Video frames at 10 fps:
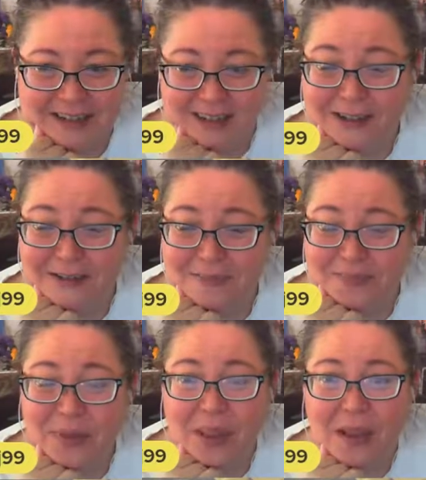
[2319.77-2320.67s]
And
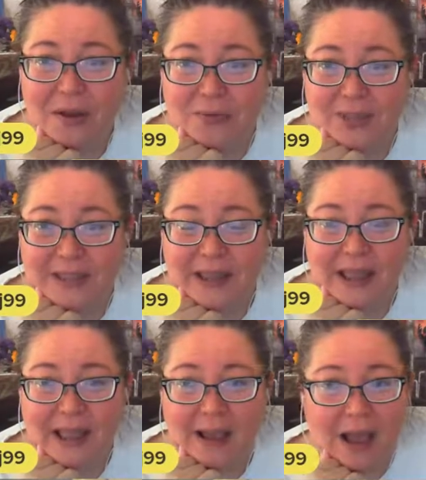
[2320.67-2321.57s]
it's
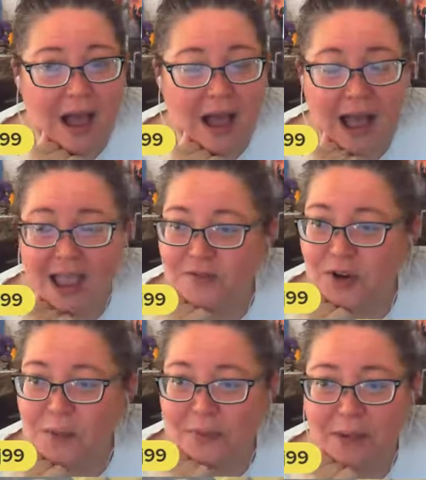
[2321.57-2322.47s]
like, so I have
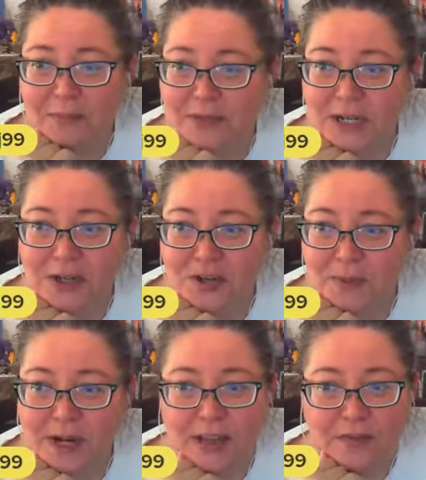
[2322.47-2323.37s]
no problem taking your
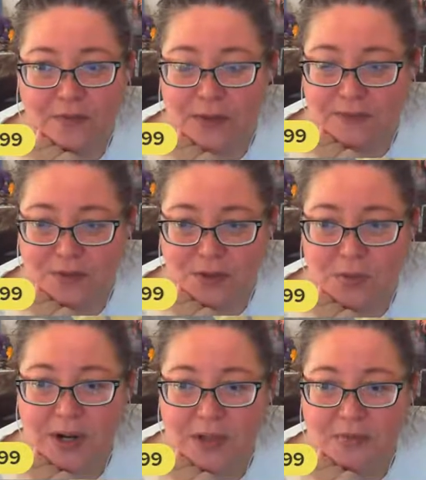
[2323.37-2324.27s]
money. If you
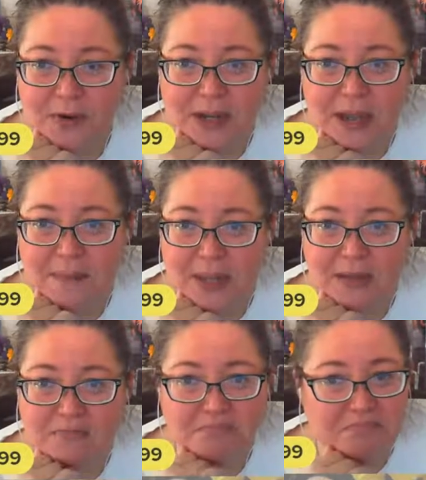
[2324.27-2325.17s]
want to throw it at
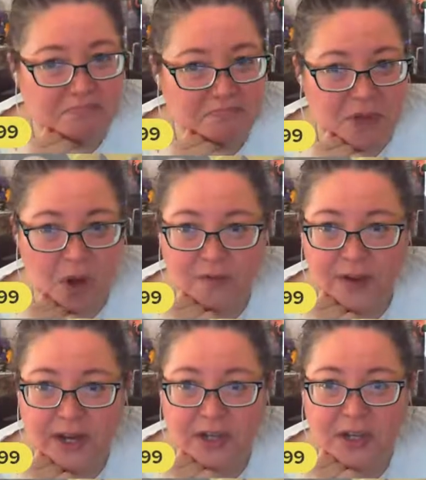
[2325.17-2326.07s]
me, all
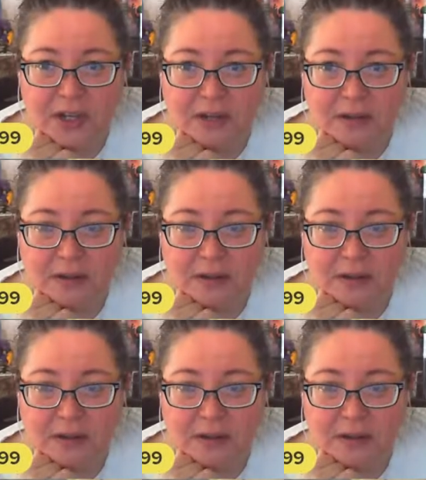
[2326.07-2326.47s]
fine and good.